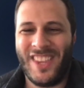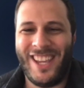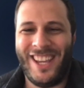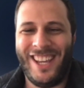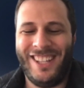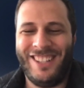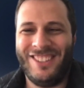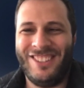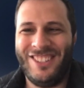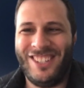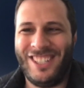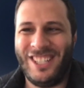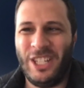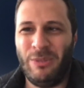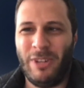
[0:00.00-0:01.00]
And
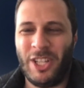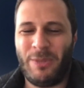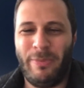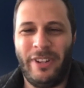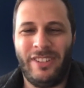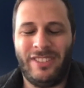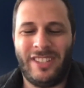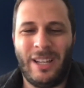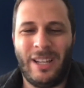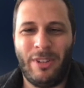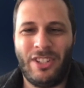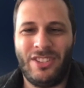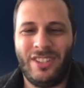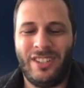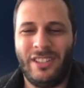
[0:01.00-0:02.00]
in my spare time, I
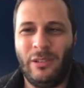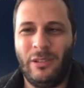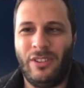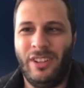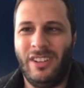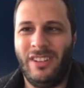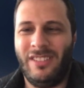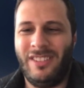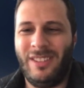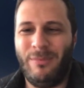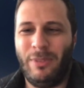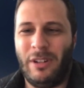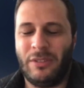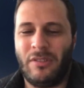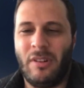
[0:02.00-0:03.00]
started learning
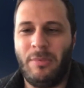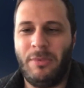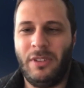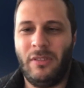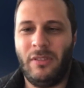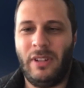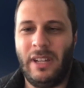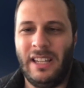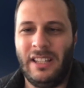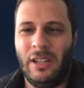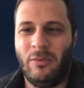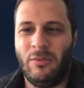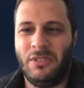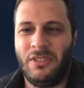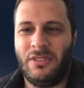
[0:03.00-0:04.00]
about crypto, and I
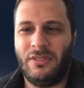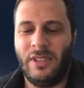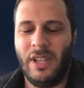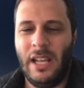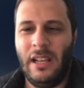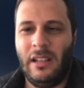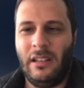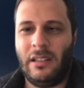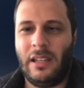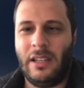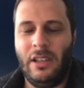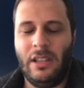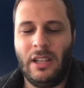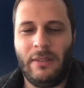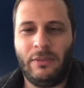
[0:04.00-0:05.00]
was
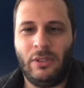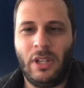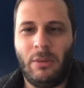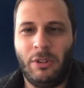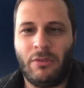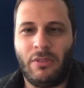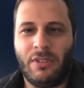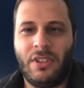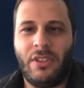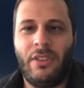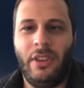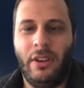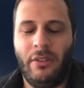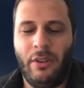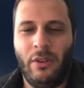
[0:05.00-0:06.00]
lucky enough to come across
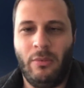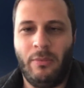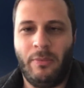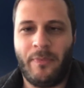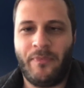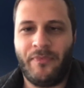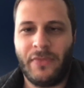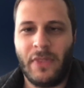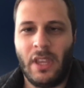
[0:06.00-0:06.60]
Ethereum